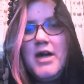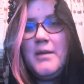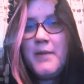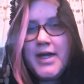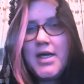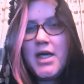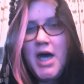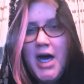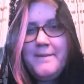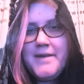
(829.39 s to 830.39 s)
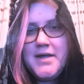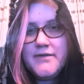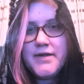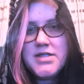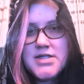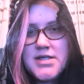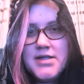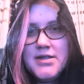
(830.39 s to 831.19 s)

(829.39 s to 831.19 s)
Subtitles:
I make a copy of it